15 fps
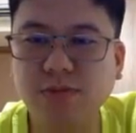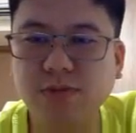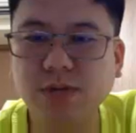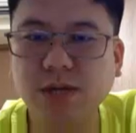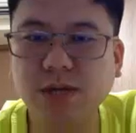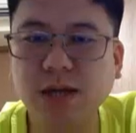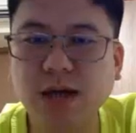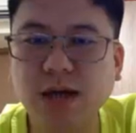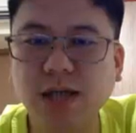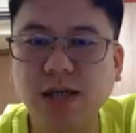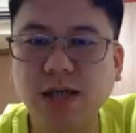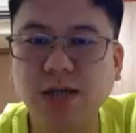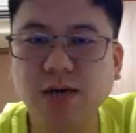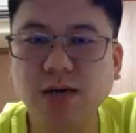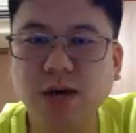Okay, they are
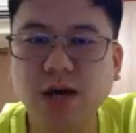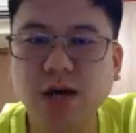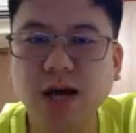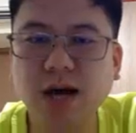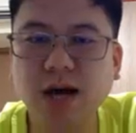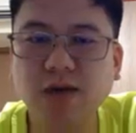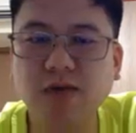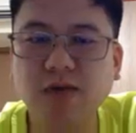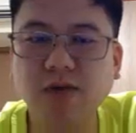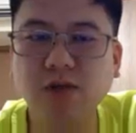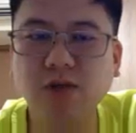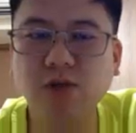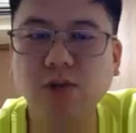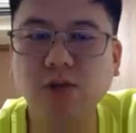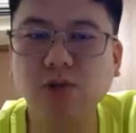asking you account for
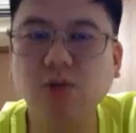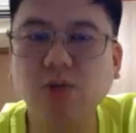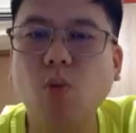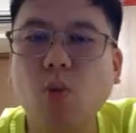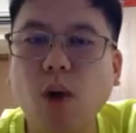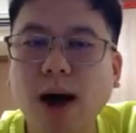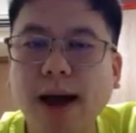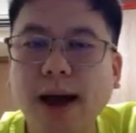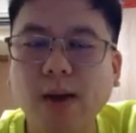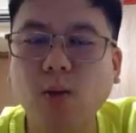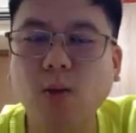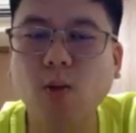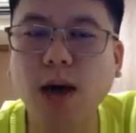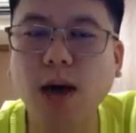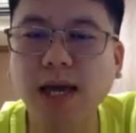distribution. So why
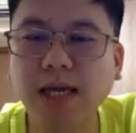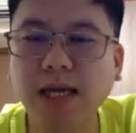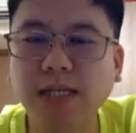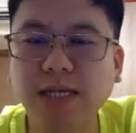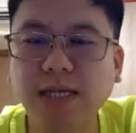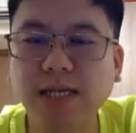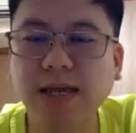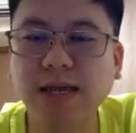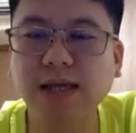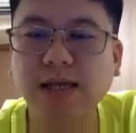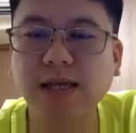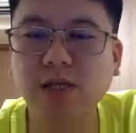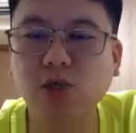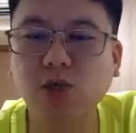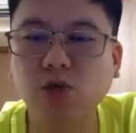is it that
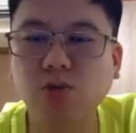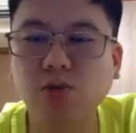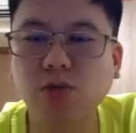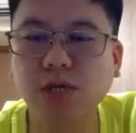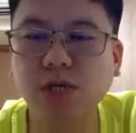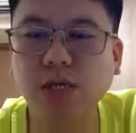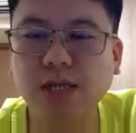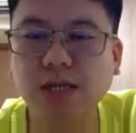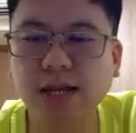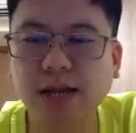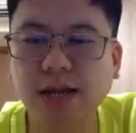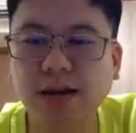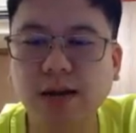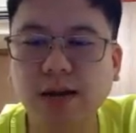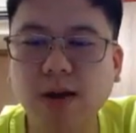the distribution is like
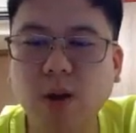that?